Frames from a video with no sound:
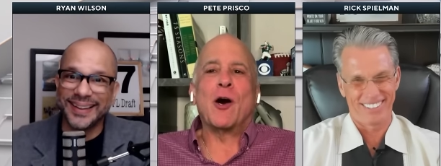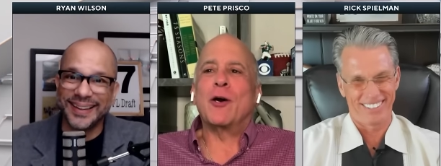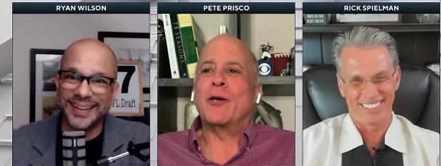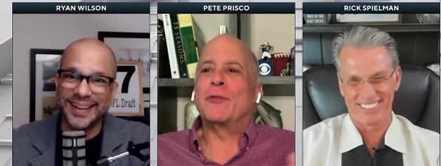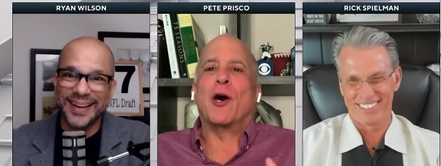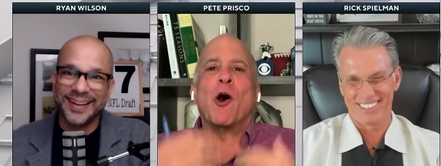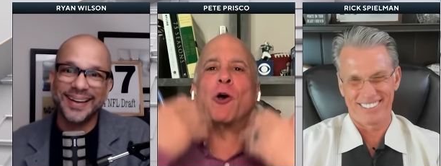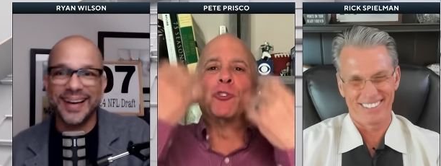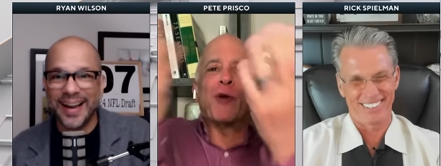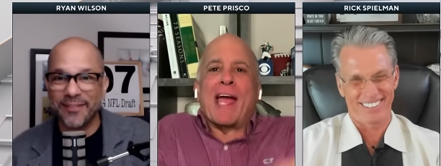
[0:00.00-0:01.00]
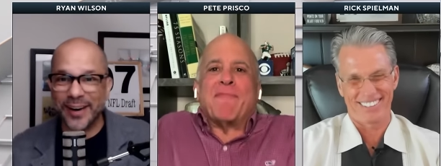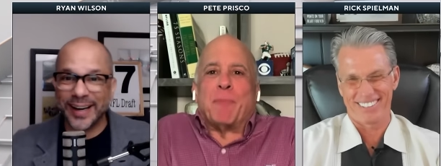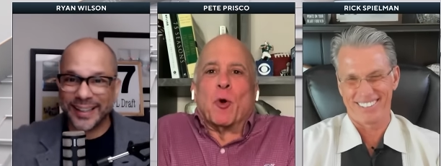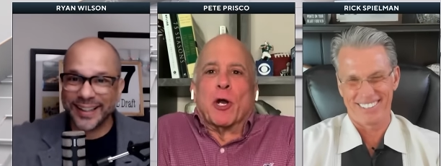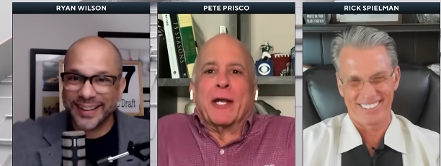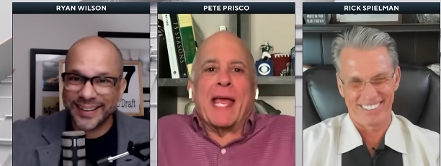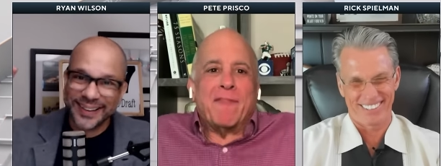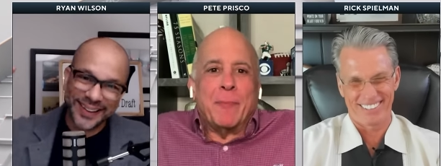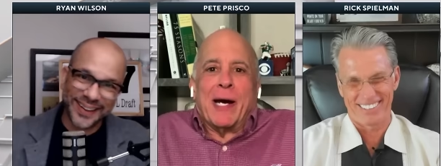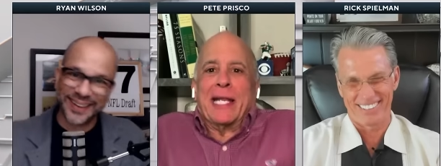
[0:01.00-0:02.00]
Speaker 1: The, the whole Rick, draft board,
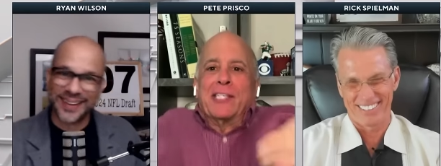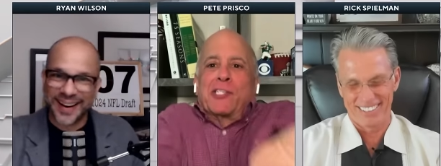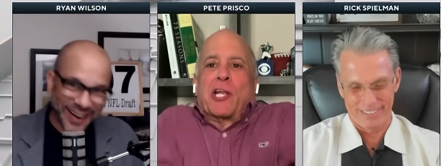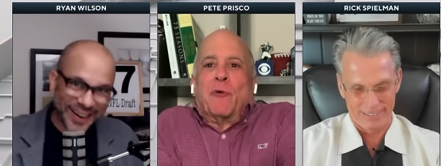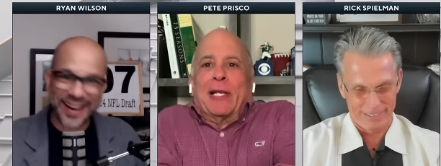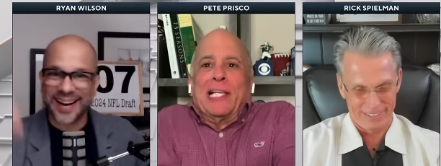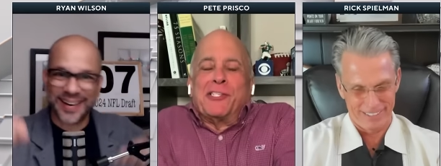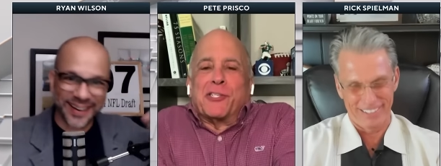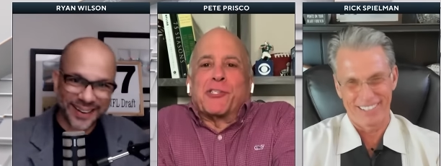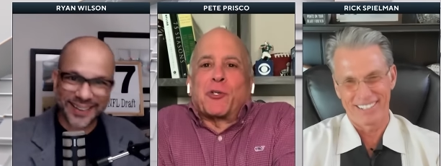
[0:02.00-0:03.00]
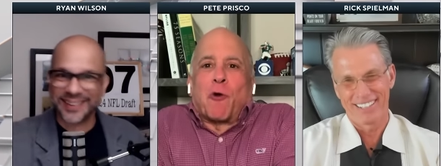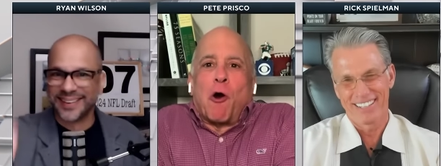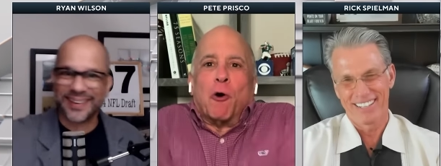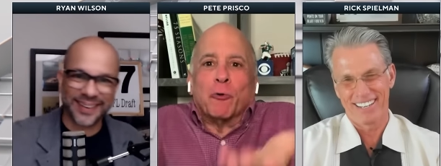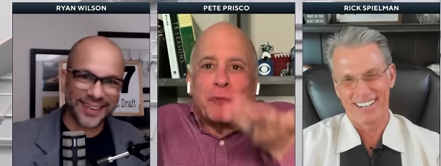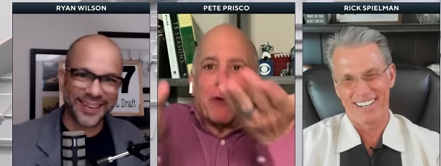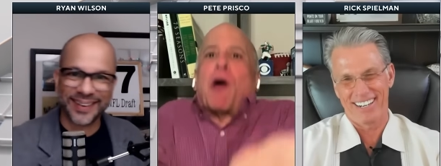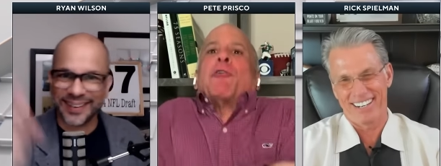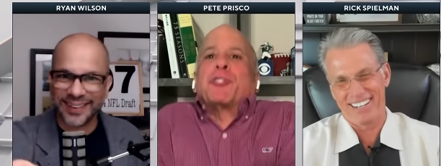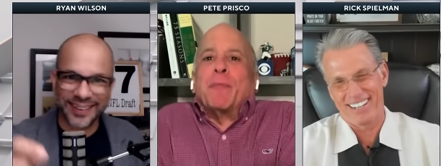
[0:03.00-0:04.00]
everybody. Just going to release the scroll.
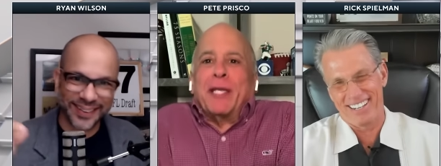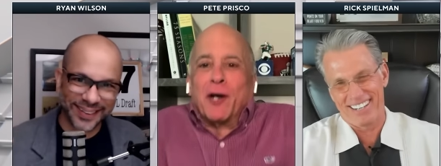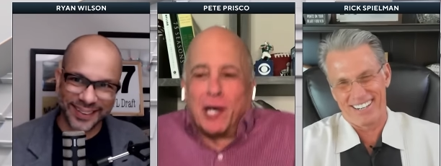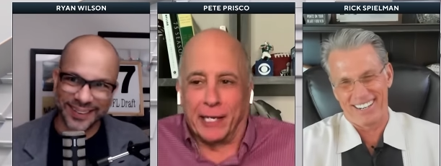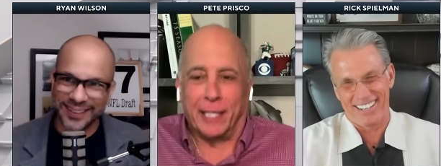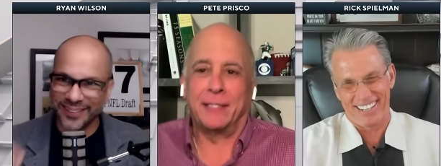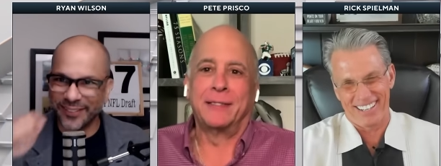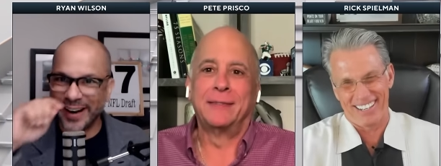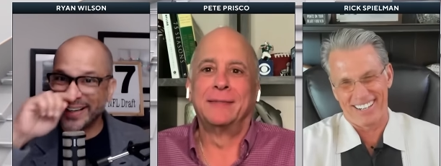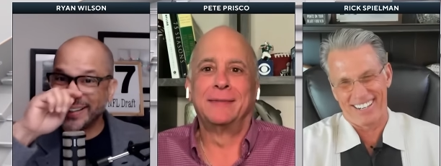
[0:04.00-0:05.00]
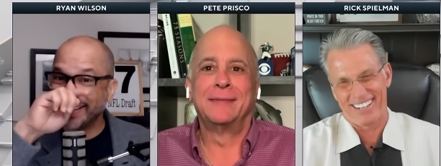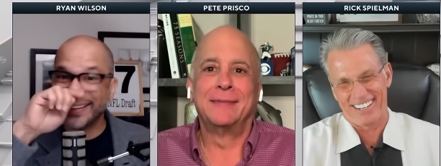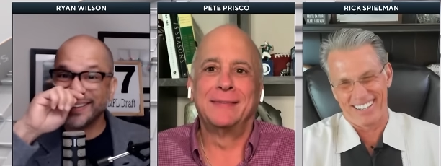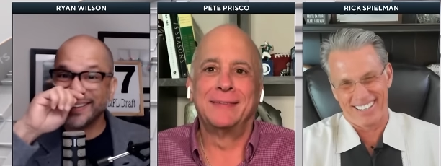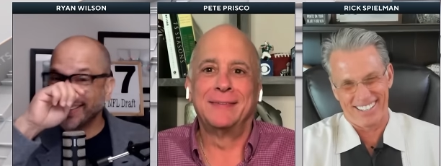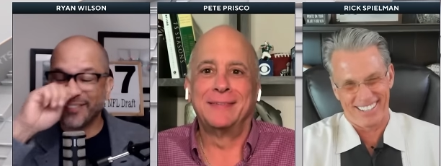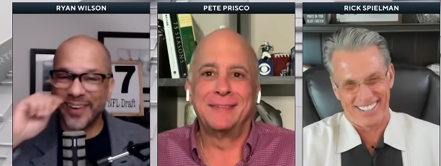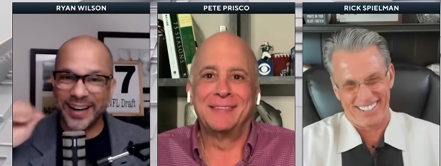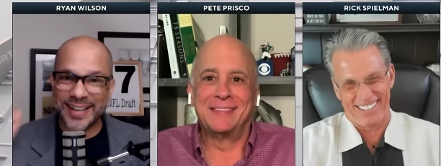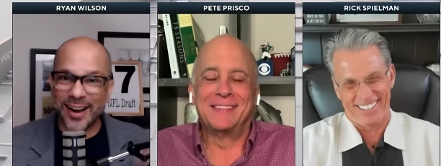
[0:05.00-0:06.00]
They're all should be on
Speaker 2: it. Rick,
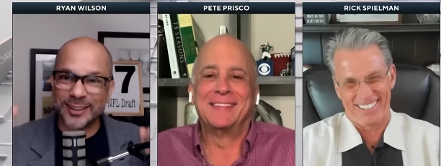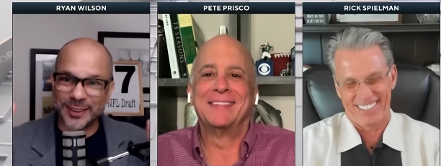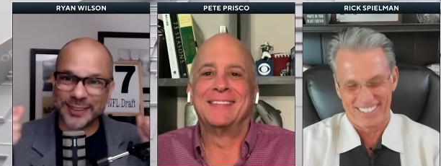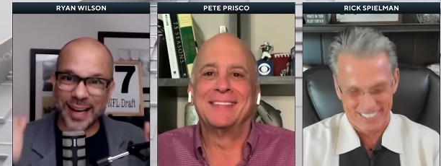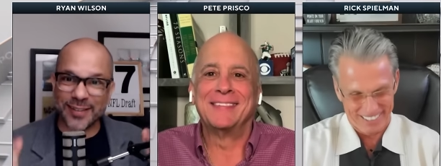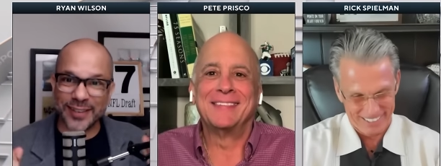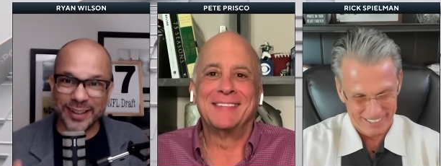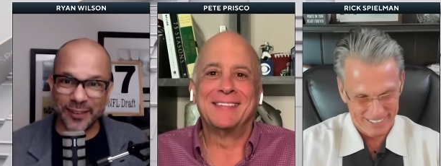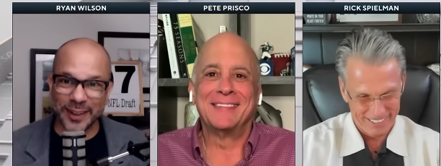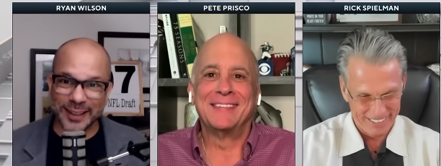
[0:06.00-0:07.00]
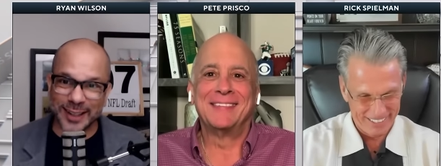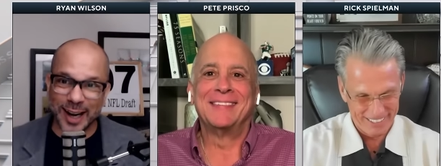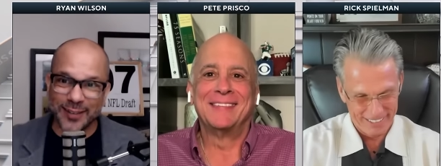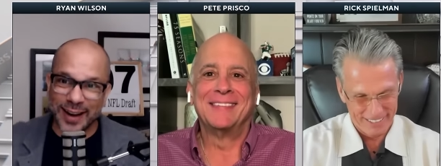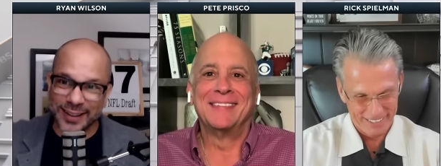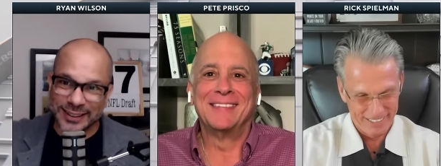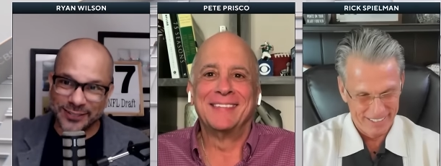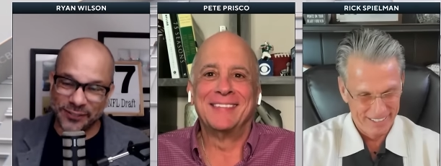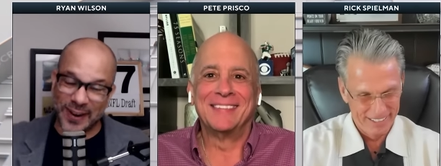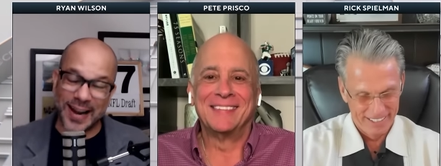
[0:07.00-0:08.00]
Rick knows who's coming. We're going to talk about this
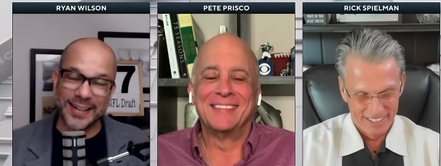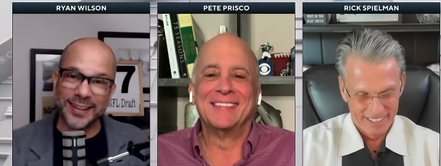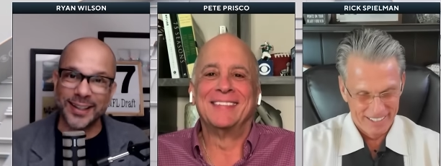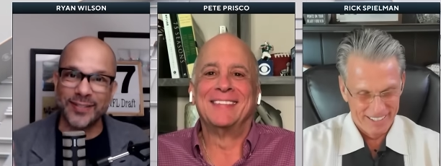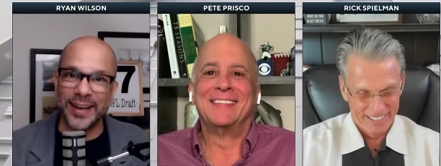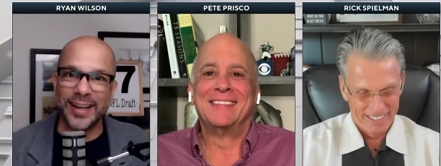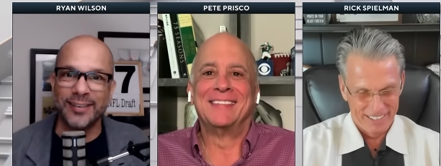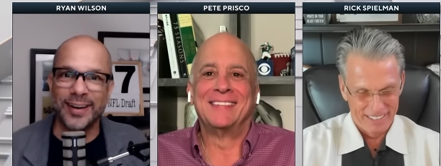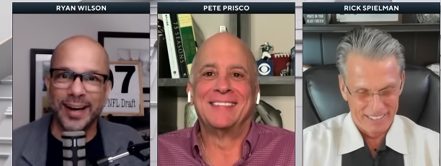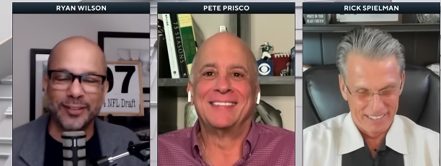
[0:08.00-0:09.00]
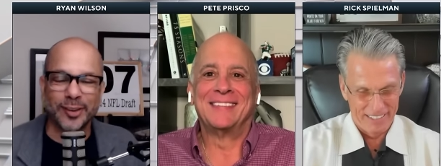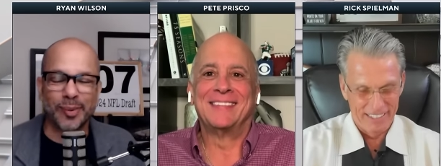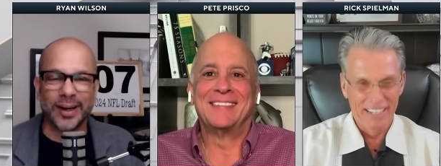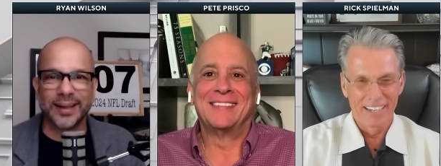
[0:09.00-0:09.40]
fine young man right after the break.